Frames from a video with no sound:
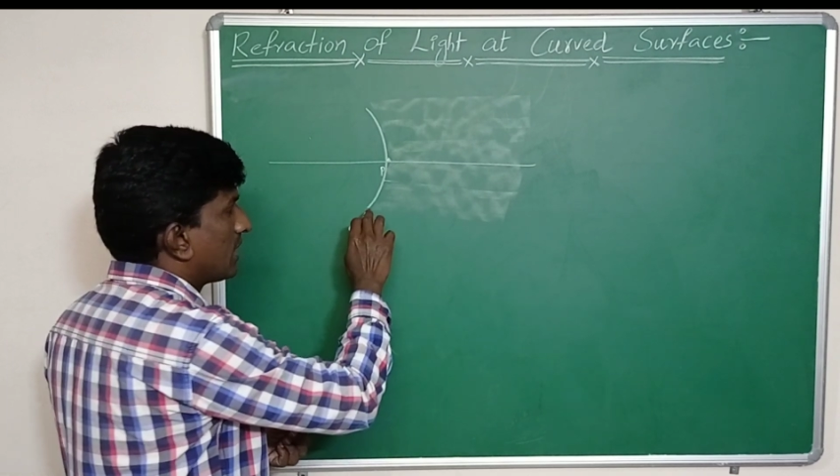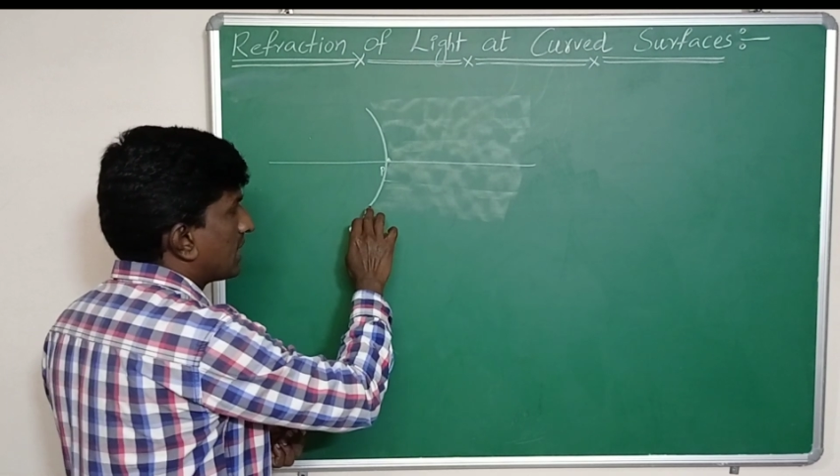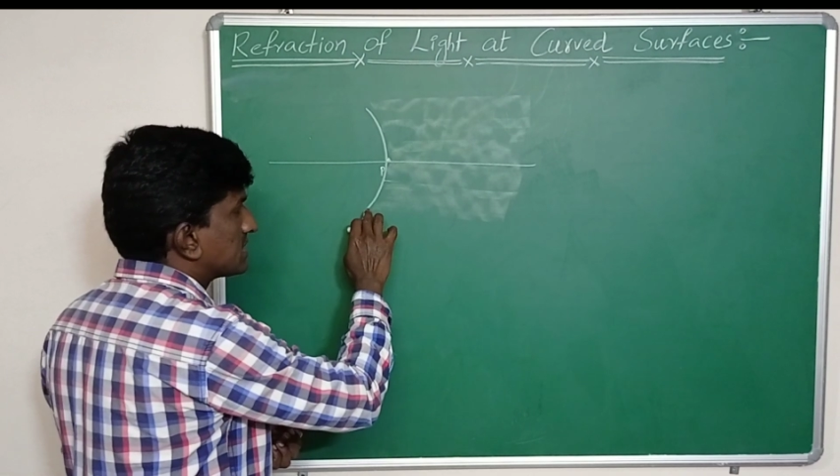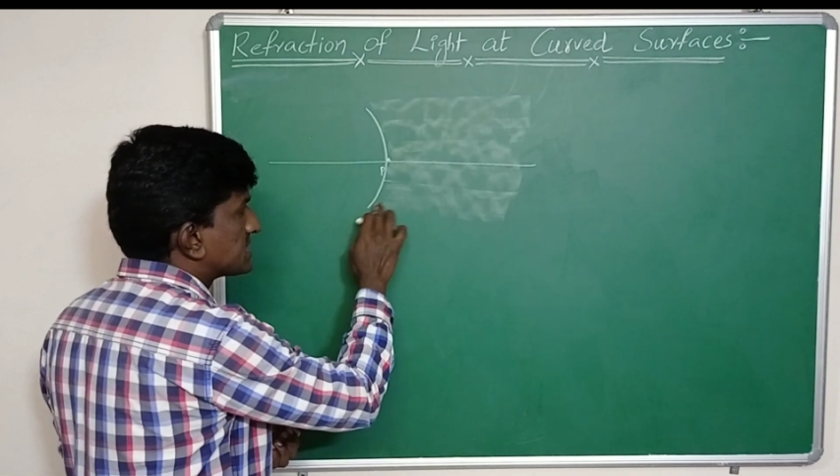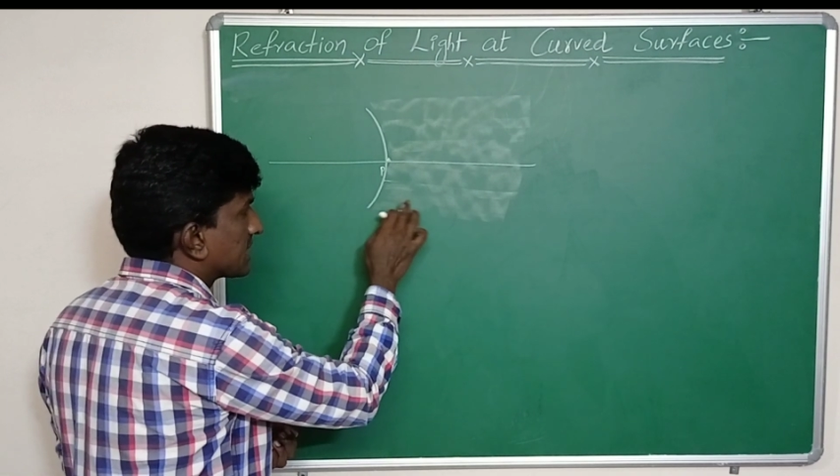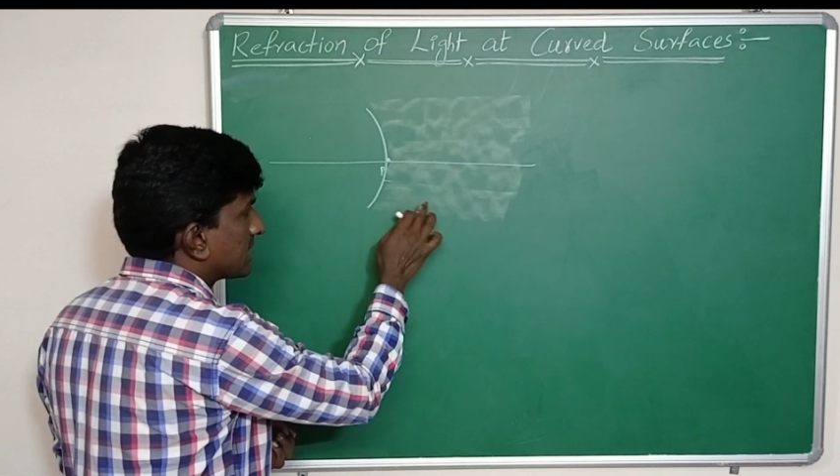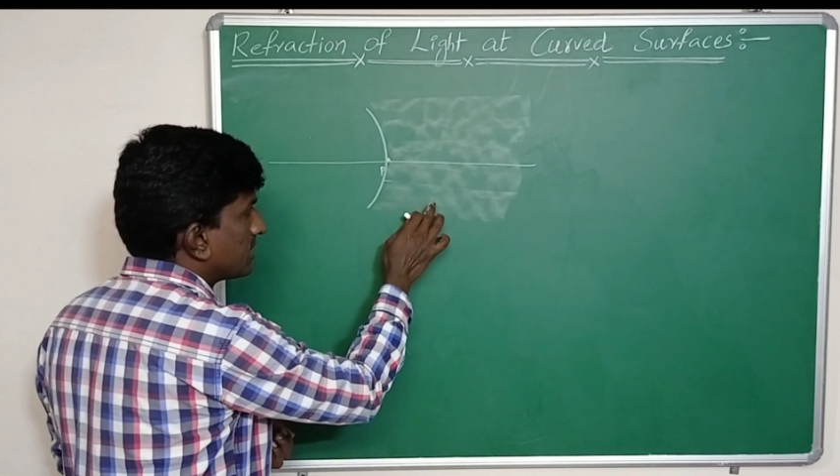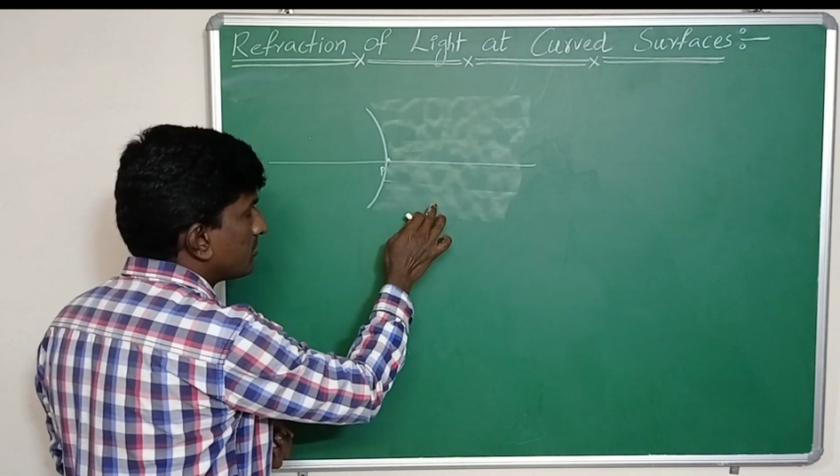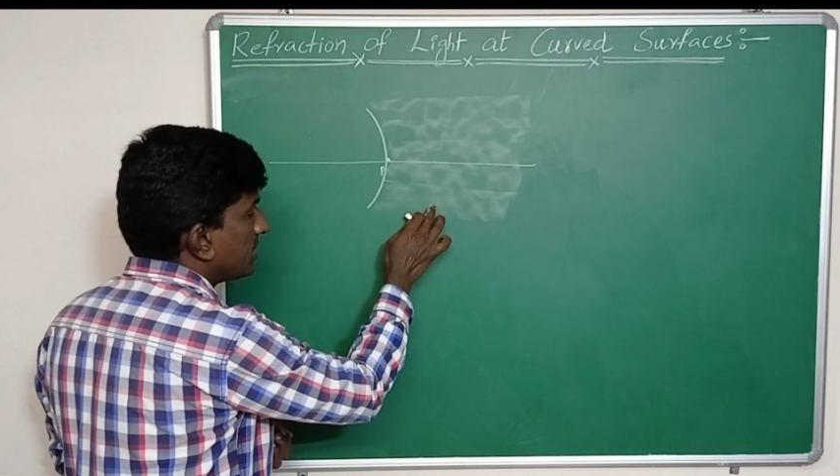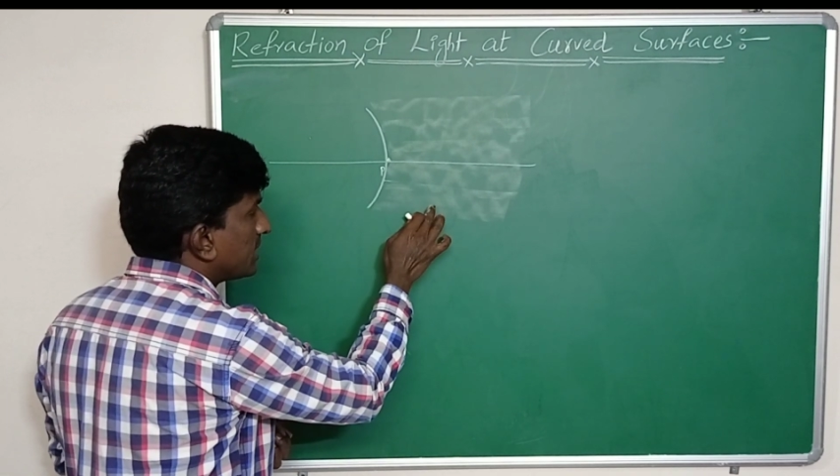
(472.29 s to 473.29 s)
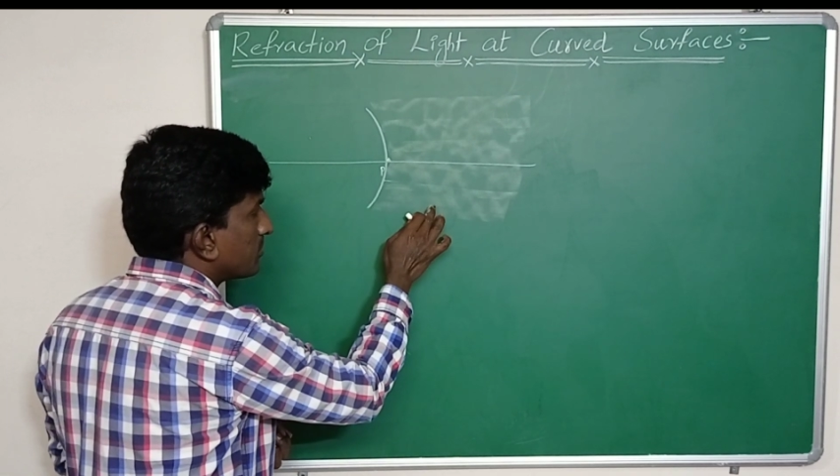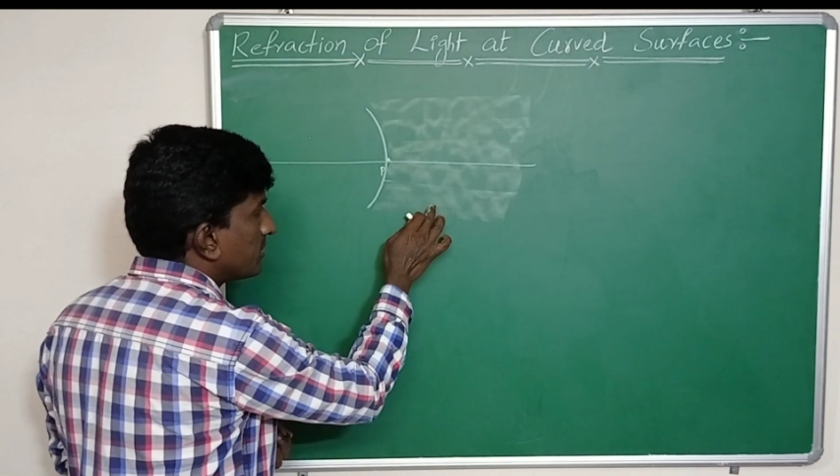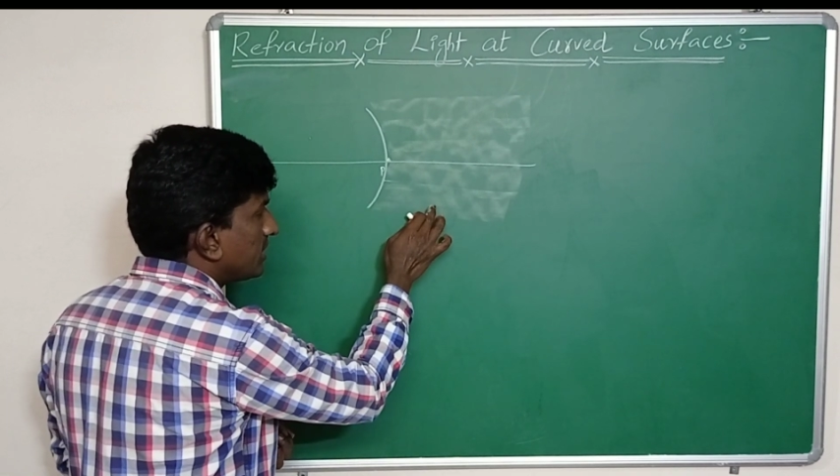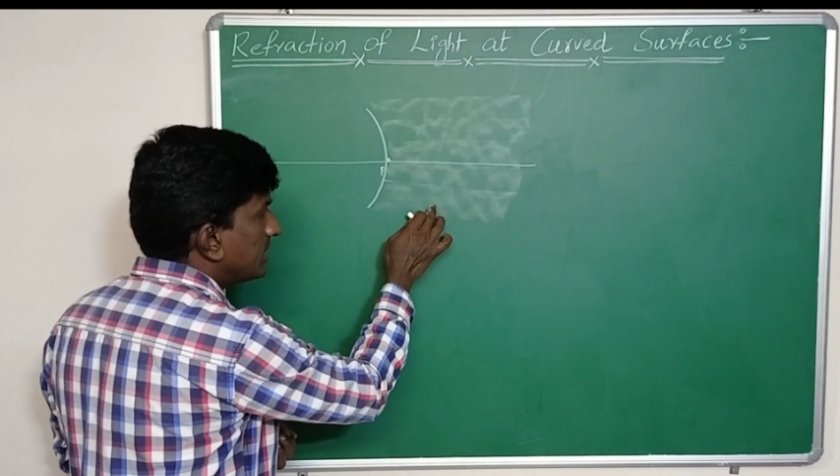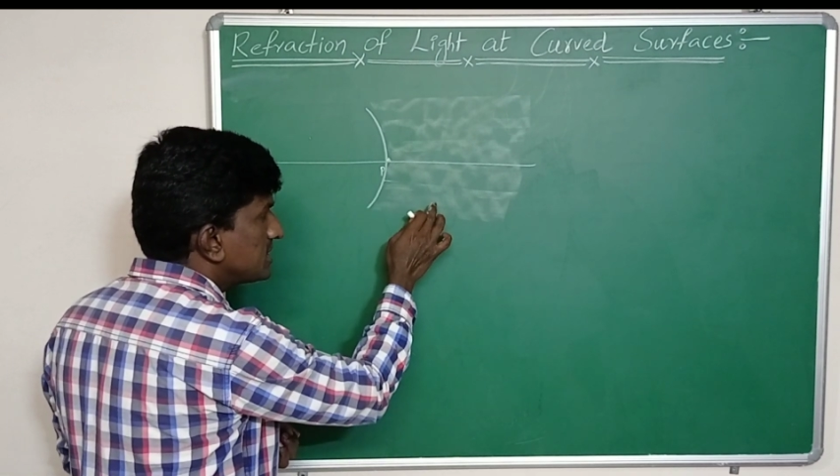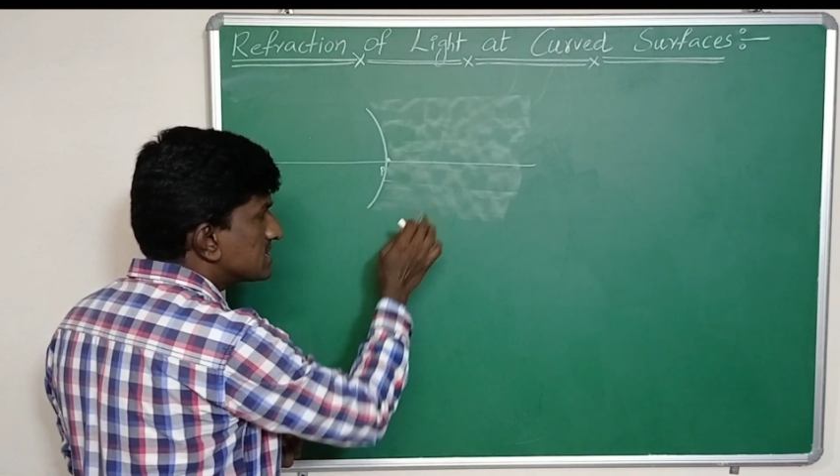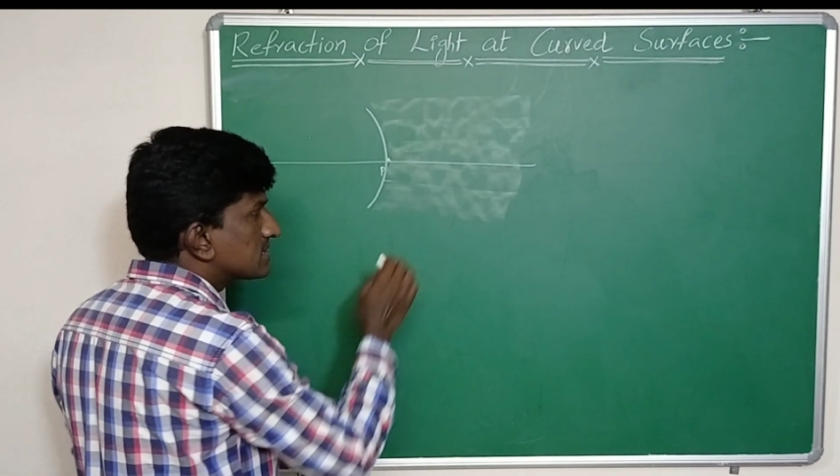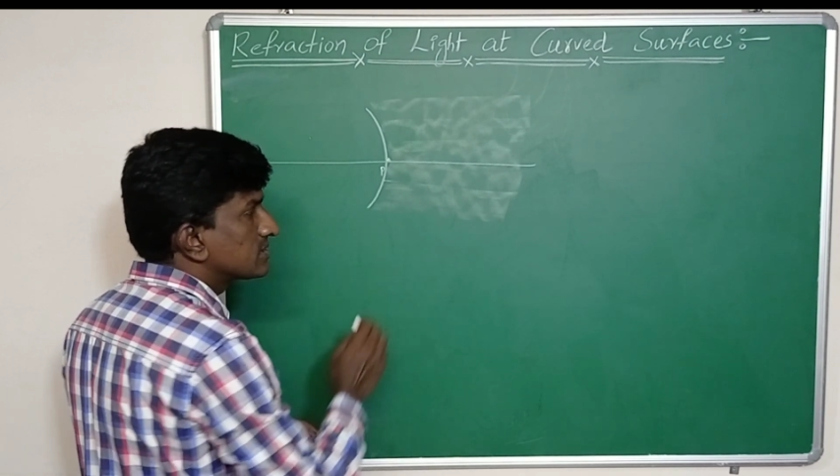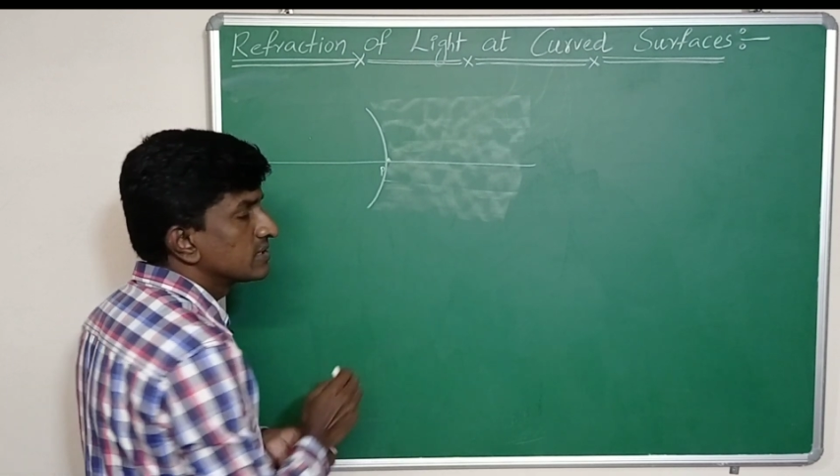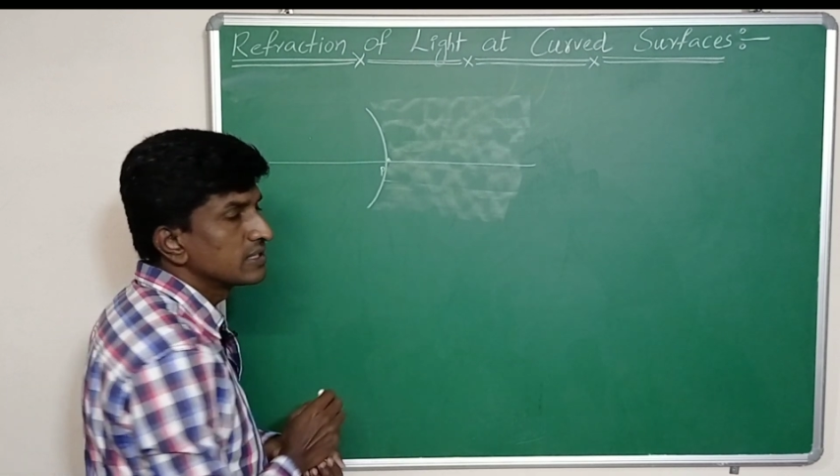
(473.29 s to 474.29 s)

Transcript: and the second medium is